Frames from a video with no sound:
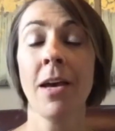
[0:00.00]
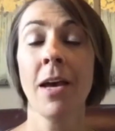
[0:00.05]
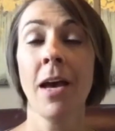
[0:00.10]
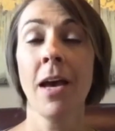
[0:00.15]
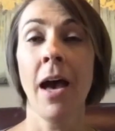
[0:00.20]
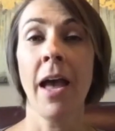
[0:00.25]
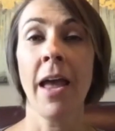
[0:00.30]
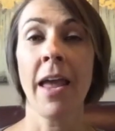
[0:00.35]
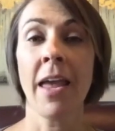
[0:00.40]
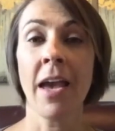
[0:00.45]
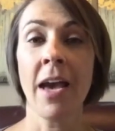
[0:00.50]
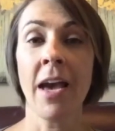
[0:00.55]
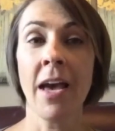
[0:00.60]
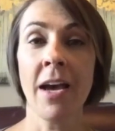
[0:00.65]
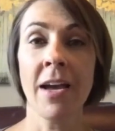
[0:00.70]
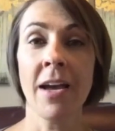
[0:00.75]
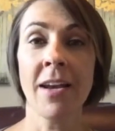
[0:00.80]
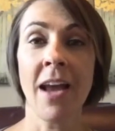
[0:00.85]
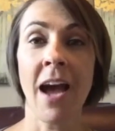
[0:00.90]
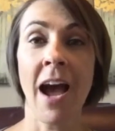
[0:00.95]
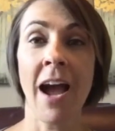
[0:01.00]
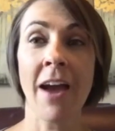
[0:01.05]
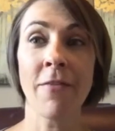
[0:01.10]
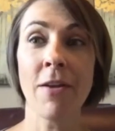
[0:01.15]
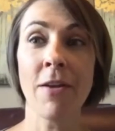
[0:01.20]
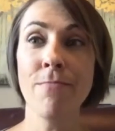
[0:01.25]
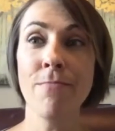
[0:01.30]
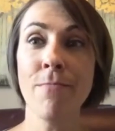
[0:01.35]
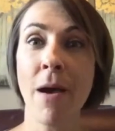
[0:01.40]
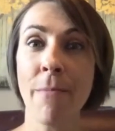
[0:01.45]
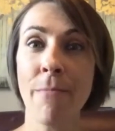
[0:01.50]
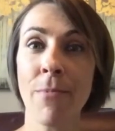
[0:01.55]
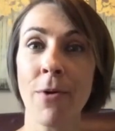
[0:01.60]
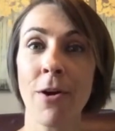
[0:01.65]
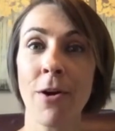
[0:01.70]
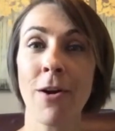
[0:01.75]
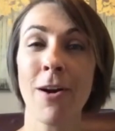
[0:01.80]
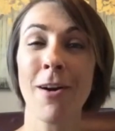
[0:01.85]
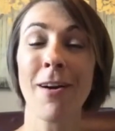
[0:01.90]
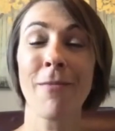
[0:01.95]
And I
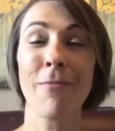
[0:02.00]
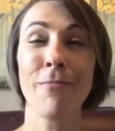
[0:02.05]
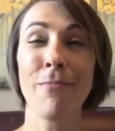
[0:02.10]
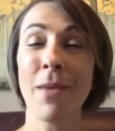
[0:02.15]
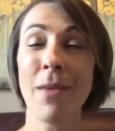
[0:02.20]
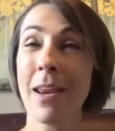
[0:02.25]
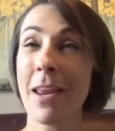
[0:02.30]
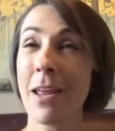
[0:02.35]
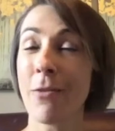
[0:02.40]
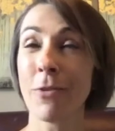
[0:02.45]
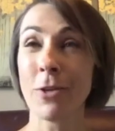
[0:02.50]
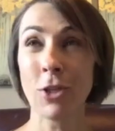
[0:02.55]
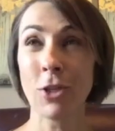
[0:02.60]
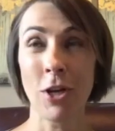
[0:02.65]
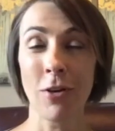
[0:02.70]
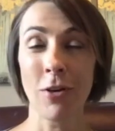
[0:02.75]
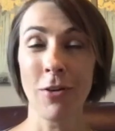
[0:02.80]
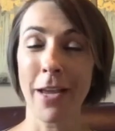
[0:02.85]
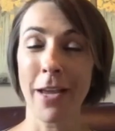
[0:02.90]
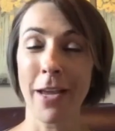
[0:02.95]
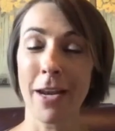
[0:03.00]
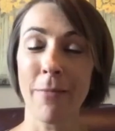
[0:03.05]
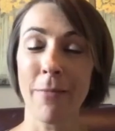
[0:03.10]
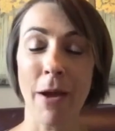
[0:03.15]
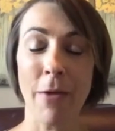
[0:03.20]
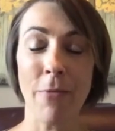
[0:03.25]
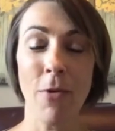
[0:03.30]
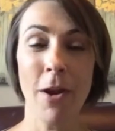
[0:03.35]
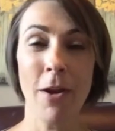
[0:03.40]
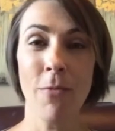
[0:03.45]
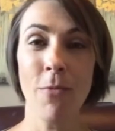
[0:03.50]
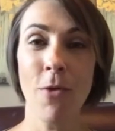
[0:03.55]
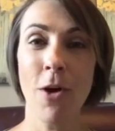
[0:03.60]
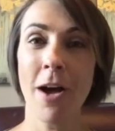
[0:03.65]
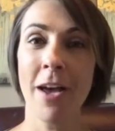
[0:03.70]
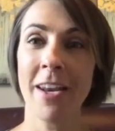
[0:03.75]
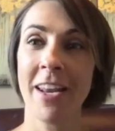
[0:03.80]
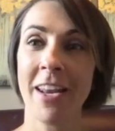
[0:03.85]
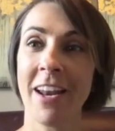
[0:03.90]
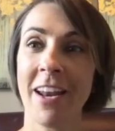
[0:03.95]
remember meeting with Cheryl Ann in my
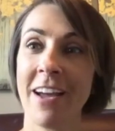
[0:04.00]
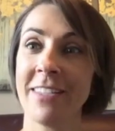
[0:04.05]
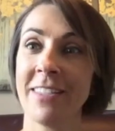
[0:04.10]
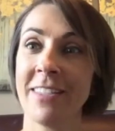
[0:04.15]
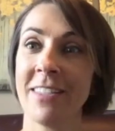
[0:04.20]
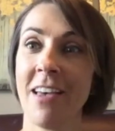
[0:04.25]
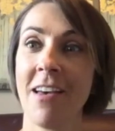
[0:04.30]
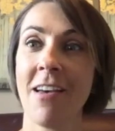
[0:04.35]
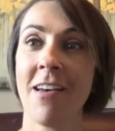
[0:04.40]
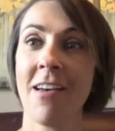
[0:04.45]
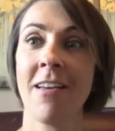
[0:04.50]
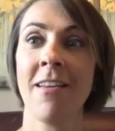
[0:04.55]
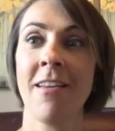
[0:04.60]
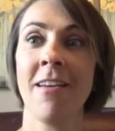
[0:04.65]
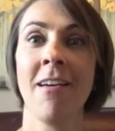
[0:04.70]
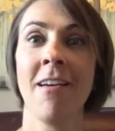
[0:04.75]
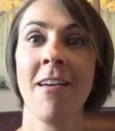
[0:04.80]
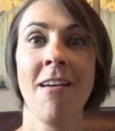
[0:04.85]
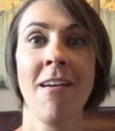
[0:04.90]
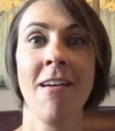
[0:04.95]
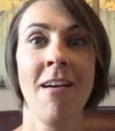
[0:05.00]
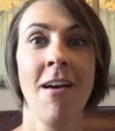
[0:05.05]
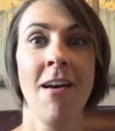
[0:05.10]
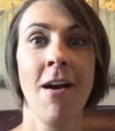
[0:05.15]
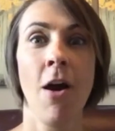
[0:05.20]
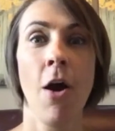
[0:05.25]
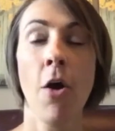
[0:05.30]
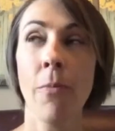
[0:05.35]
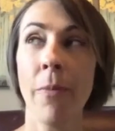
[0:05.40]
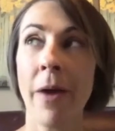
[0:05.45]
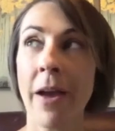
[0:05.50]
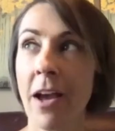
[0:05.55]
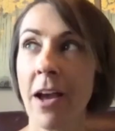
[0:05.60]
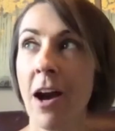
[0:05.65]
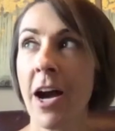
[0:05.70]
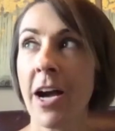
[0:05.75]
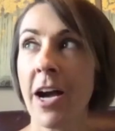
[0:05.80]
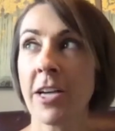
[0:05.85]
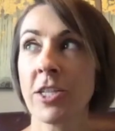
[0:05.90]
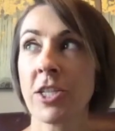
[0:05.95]
one-on-one, and I said, oh my
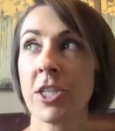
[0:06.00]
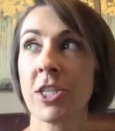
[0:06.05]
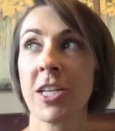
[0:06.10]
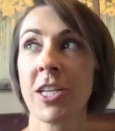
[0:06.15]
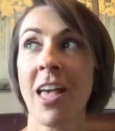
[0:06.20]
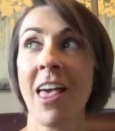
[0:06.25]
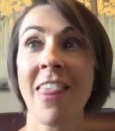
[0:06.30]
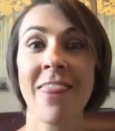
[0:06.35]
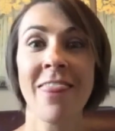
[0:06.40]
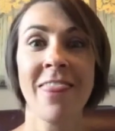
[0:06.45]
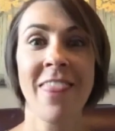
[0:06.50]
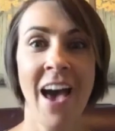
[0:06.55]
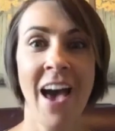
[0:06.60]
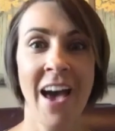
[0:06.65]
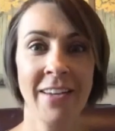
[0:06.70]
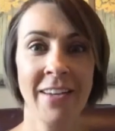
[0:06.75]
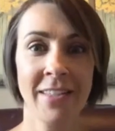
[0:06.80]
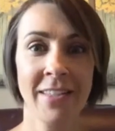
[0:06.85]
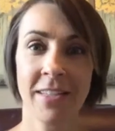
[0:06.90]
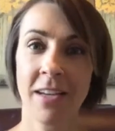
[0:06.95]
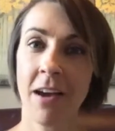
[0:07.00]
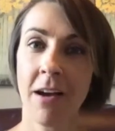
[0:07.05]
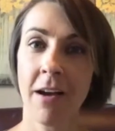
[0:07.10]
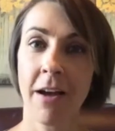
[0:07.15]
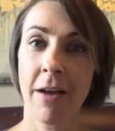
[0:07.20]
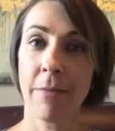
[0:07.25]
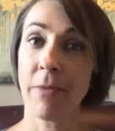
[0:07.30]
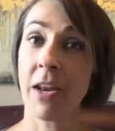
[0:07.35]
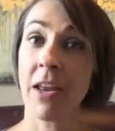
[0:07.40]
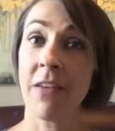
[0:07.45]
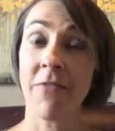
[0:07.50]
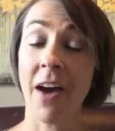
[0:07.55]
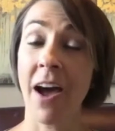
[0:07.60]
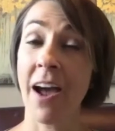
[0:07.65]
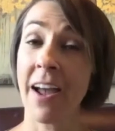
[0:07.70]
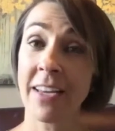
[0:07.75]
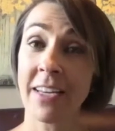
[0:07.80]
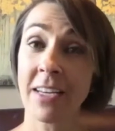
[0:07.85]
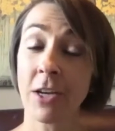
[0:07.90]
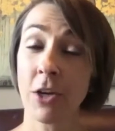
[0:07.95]
gosh, that is time that if
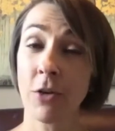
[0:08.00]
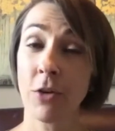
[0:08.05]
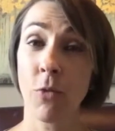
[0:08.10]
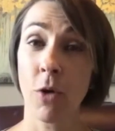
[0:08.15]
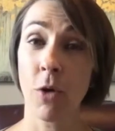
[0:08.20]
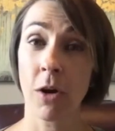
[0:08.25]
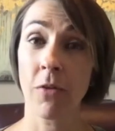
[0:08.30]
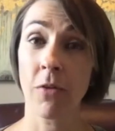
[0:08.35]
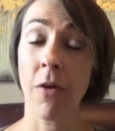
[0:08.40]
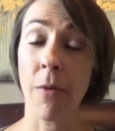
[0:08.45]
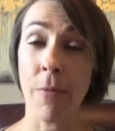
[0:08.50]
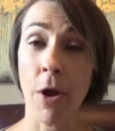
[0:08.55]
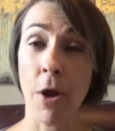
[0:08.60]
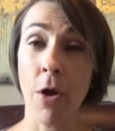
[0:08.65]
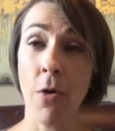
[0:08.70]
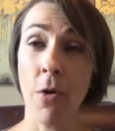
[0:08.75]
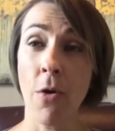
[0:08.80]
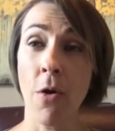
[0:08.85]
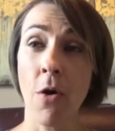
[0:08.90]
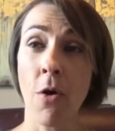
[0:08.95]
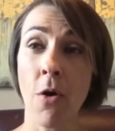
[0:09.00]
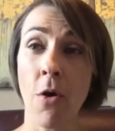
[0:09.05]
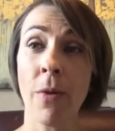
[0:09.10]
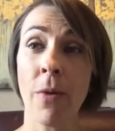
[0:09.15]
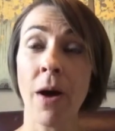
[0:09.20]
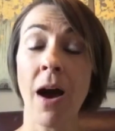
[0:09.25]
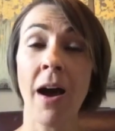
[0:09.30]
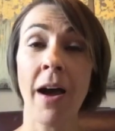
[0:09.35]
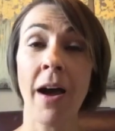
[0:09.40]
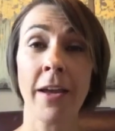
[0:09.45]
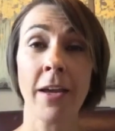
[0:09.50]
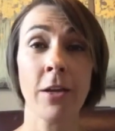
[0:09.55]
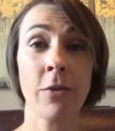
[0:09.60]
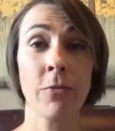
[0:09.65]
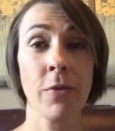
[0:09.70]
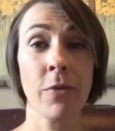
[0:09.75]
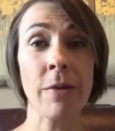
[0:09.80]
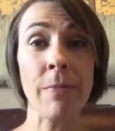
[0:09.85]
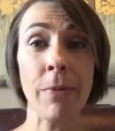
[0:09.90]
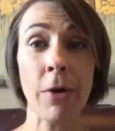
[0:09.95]
I could work from home, I could
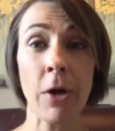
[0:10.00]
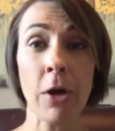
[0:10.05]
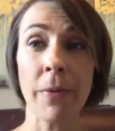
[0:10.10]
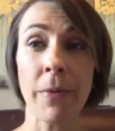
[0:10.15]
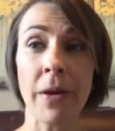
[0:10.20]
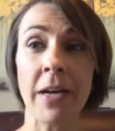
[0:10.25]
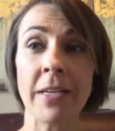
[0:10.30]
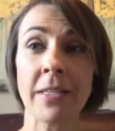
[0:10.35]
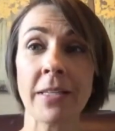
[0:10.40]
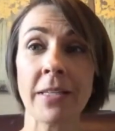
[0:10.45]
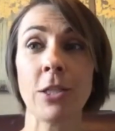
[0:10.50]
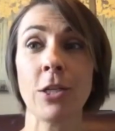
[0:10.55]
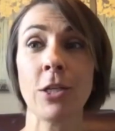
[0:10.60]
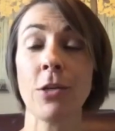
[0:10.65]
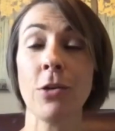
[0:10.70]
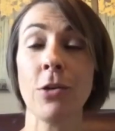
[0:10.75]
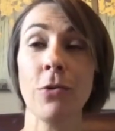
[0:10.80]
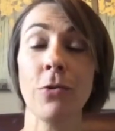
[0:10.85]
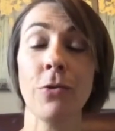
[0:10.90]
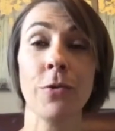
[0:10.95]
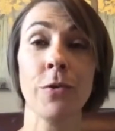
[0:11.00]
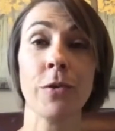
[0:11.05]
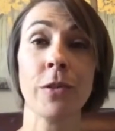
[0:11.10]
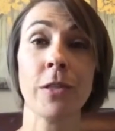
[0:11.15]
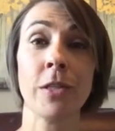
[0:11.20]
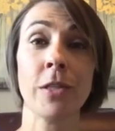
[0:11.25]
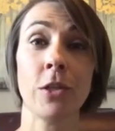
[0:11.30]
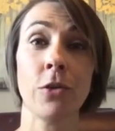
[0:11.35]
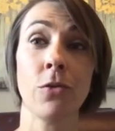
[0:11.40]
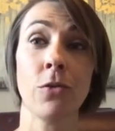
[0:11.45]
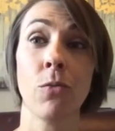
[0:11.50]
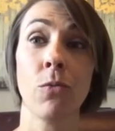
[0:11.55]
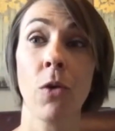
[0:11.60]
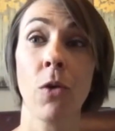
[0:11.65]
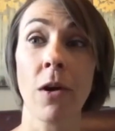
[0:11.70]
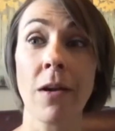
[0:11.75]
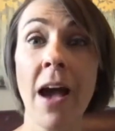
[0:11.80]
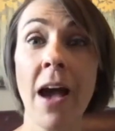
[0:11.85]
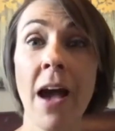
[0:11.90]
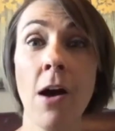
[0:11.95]
repurpose to use to
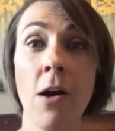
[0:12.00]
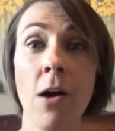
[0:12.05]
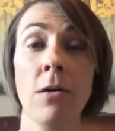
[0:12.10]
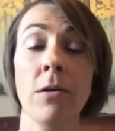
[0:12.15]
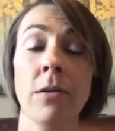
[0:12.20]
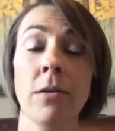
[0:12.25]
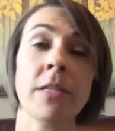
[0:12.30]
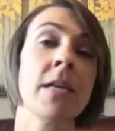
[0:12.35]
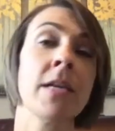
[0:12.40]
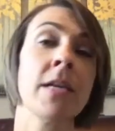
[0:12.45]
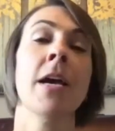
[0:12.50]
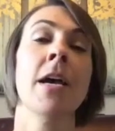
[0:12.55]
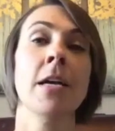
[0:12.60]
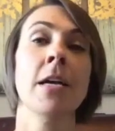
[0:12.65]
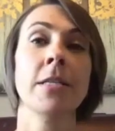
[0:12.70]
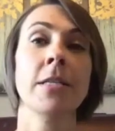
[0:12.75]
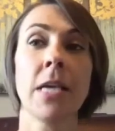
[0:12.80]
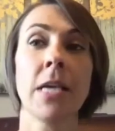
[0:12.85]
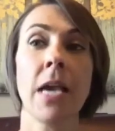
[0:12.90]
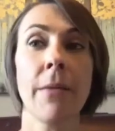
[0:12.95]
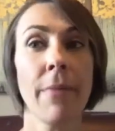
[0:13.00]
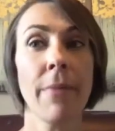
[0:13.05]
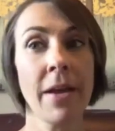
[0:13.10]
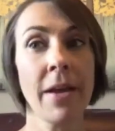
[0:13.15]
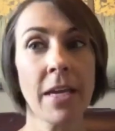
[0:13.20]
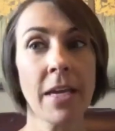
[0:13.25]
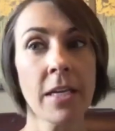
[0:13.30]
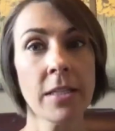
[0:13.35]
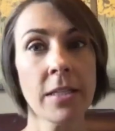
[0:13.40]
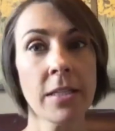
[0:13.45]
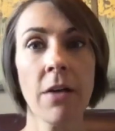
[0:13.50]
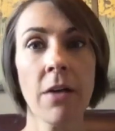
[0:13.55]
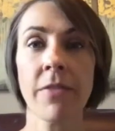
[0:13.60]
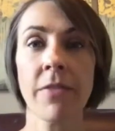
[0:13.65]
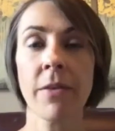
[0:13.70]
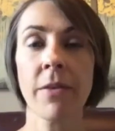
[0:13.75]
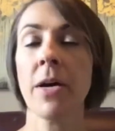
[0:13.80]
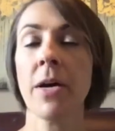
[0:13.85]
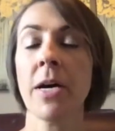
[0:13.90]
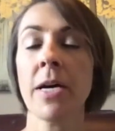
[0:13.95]
work out, to get my kids off
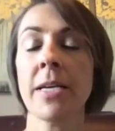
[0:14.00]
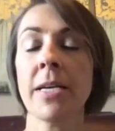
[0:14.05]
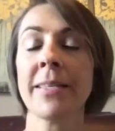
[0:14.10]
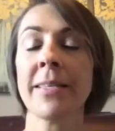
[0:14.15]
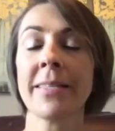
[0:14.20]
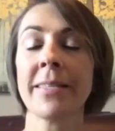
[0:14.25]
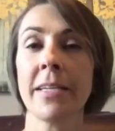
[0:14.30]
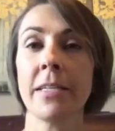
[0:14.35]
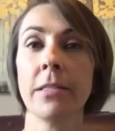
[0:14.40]
the bus.